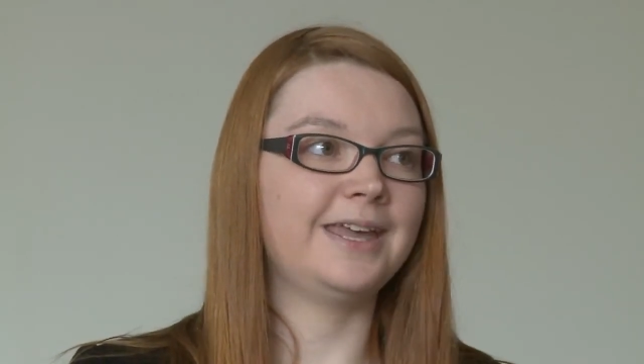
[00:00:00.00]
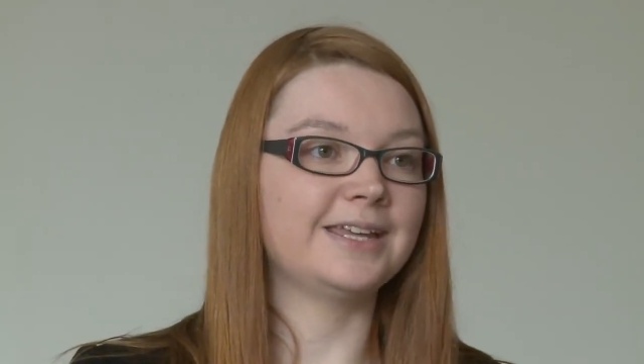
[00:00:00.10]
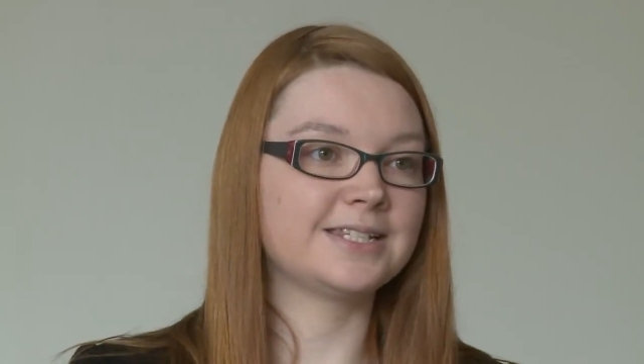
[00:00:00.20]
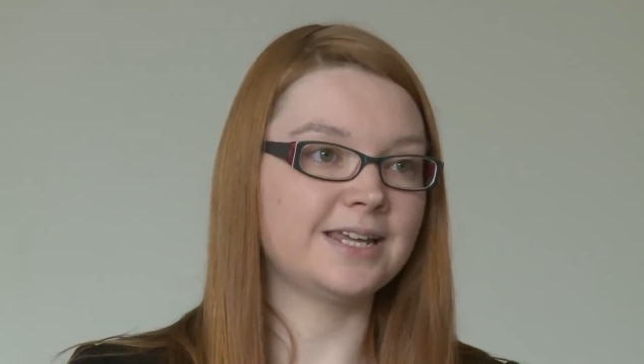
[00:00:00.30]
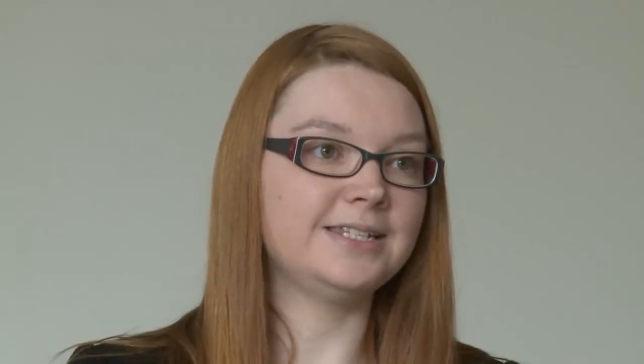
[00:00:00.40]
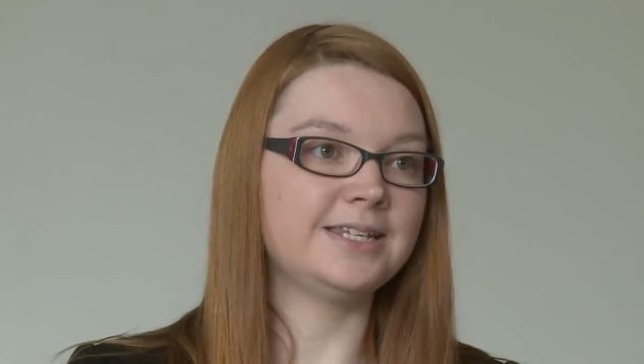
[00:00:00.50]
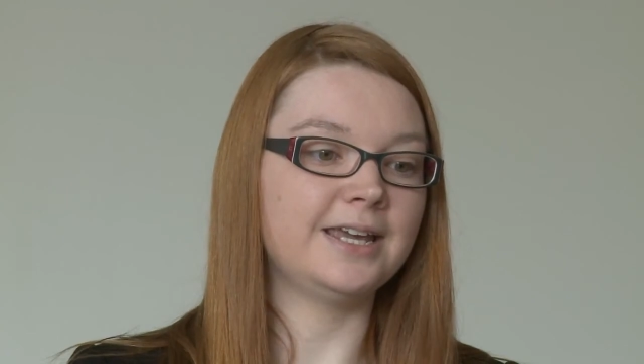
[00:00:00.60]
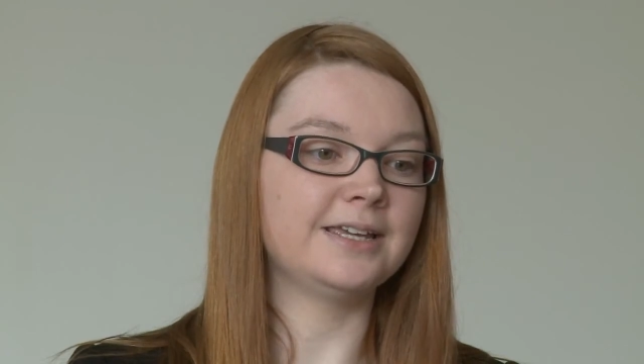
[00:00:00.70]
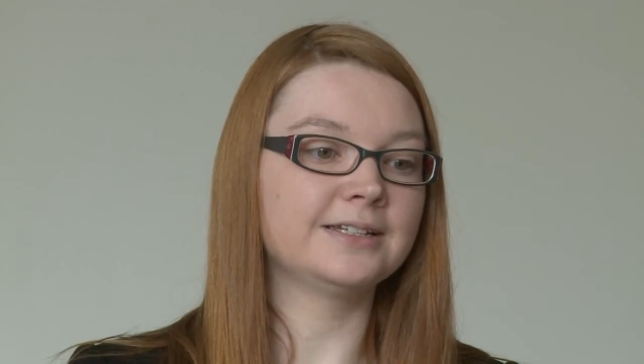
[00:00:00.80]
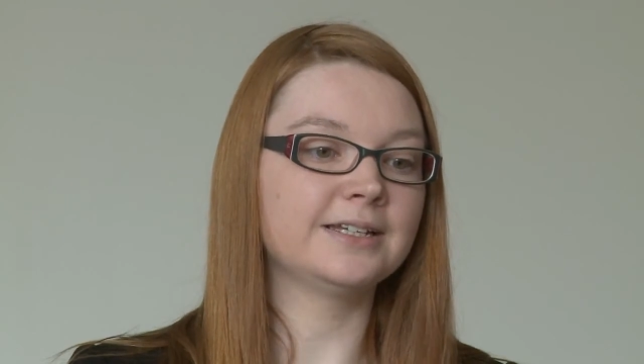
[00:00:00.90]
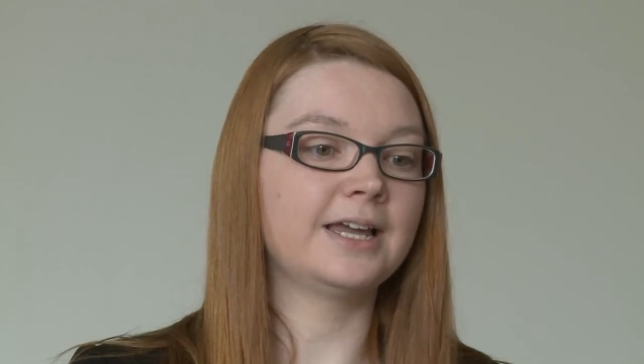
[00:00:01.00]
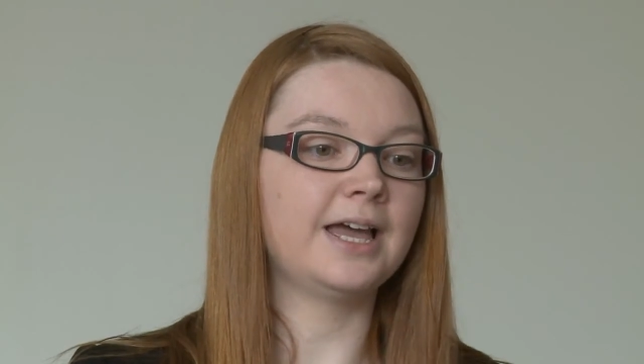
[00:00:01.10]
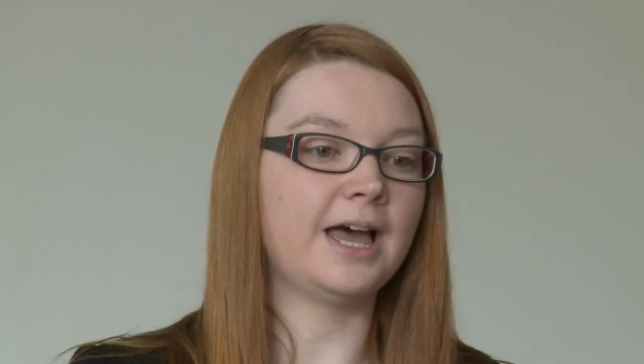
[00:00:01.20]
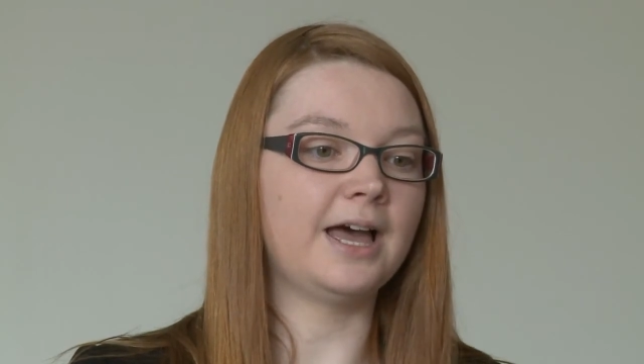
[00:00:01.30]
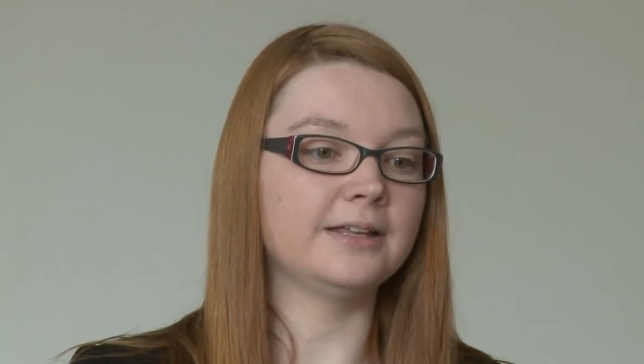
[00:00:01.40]
exciting
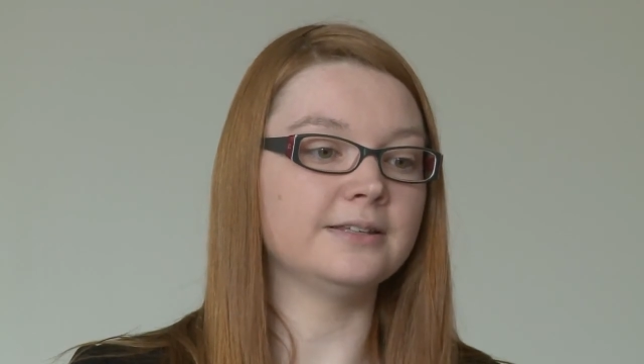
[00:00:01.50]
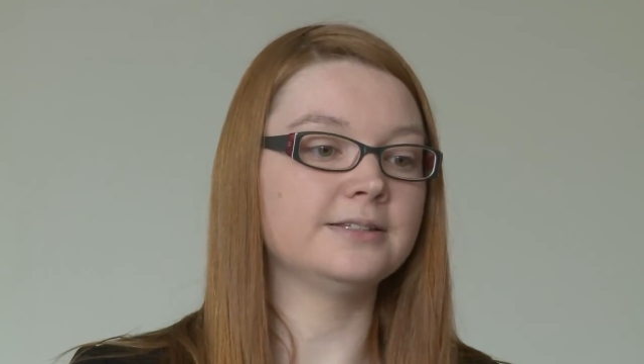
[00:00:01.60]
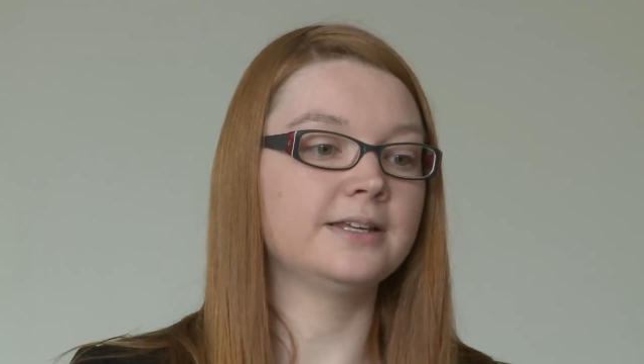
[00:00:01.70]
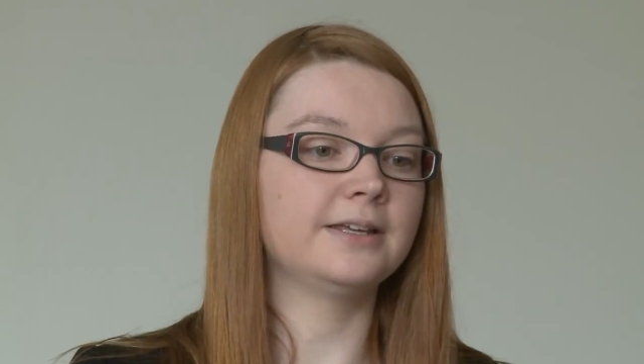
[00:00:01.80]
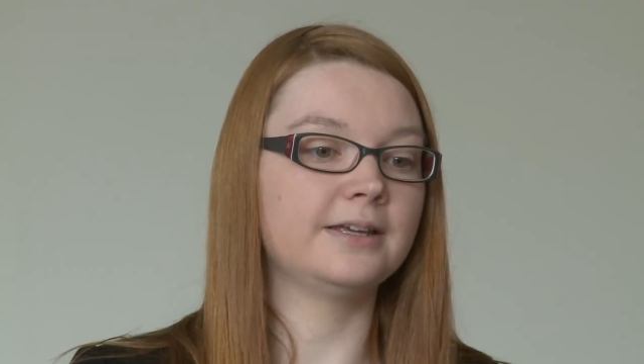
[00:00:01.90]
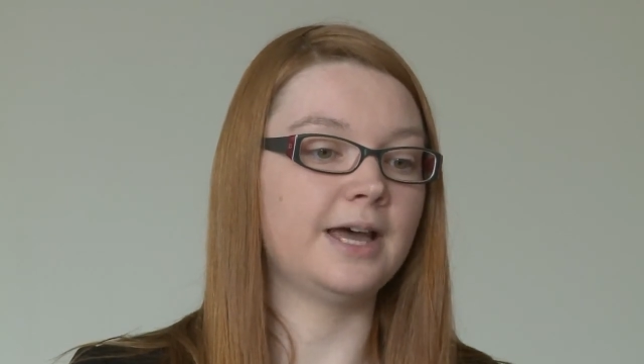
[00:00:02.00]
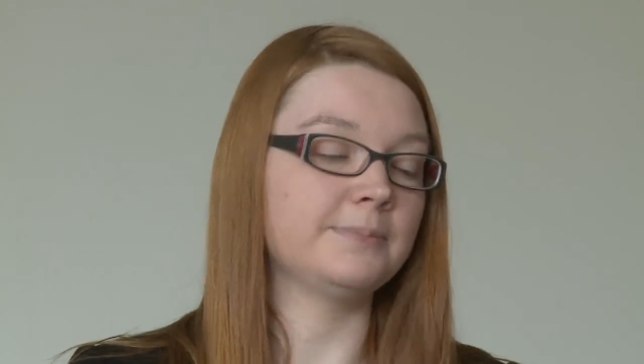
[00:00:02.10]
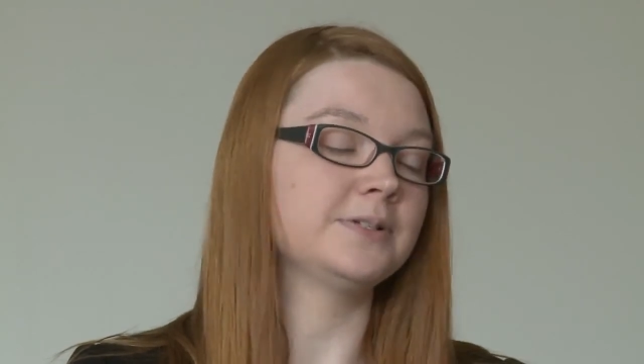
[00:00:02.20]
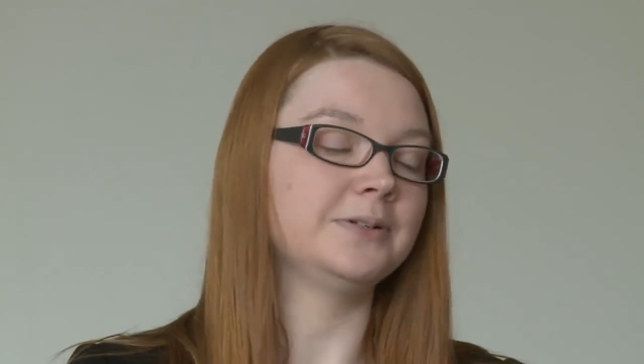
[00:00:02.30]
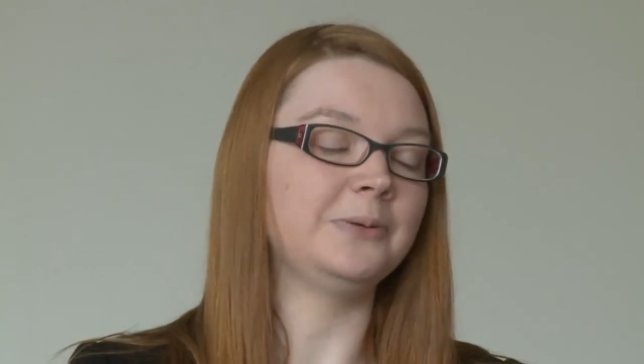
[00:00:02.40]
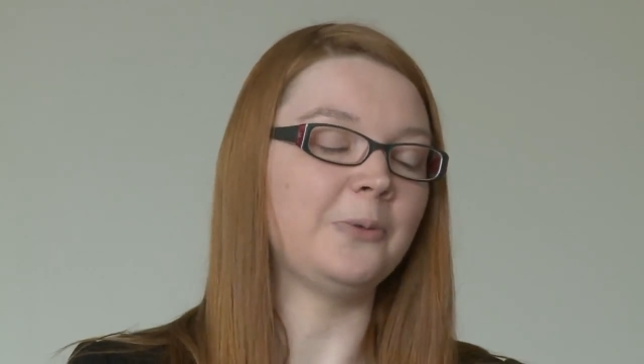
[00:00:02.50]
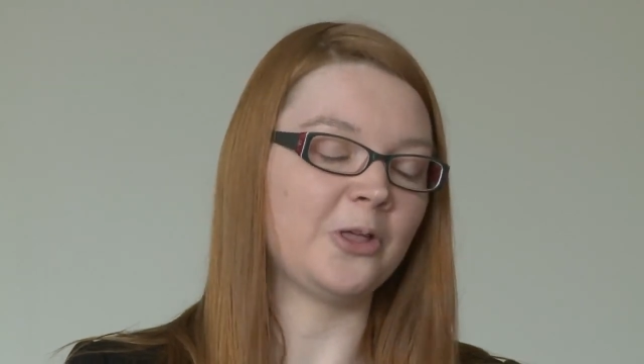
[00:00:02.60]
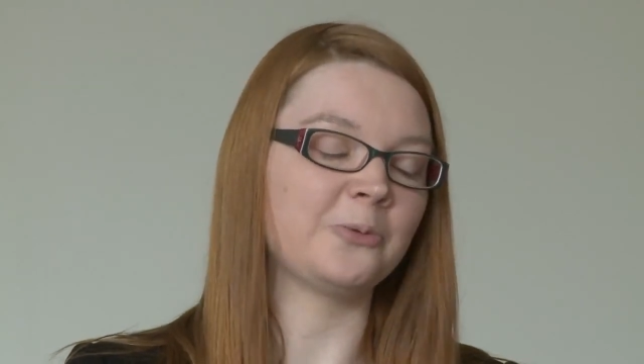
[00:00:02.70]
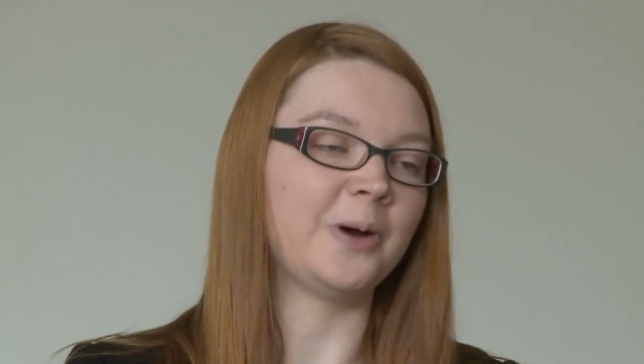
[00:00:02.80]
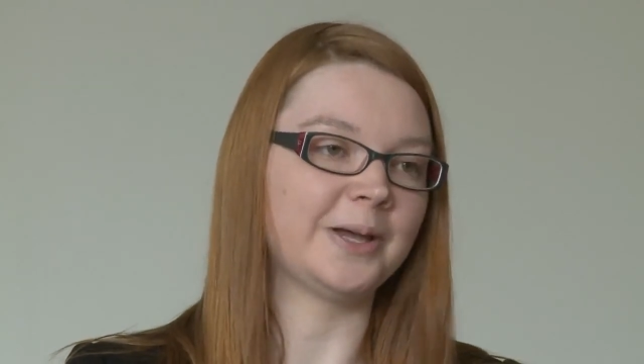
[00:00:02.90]
and absolutely
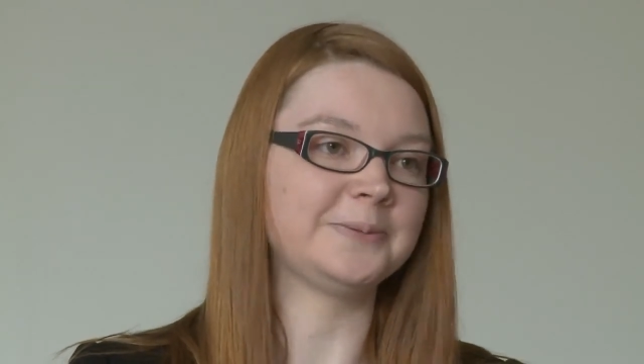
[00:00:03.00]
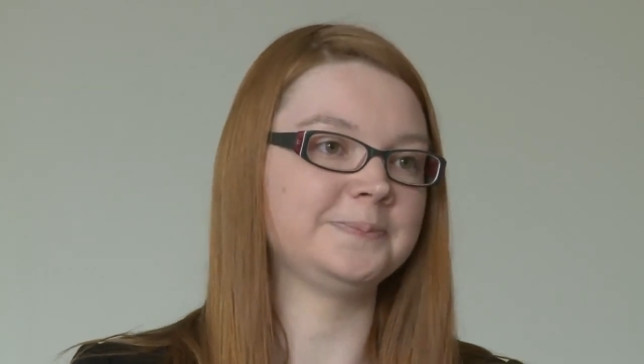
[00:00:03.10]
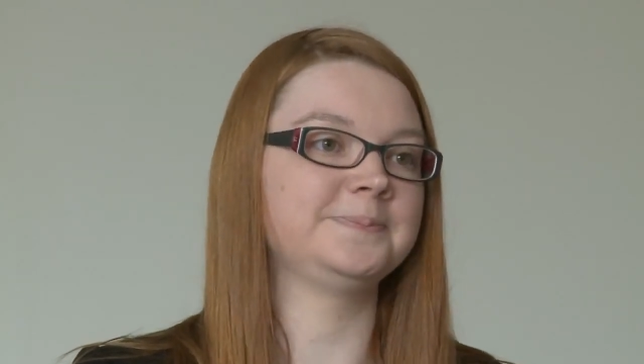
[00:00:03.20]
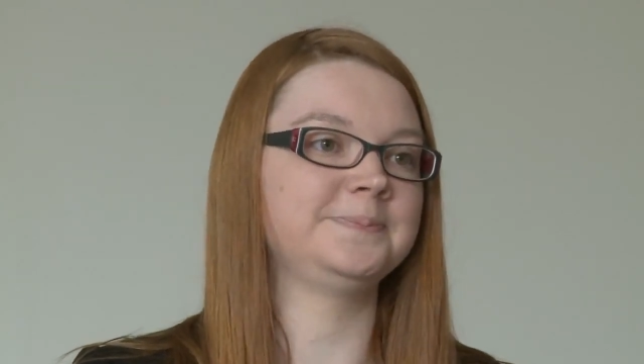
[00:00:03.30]
worthwhile.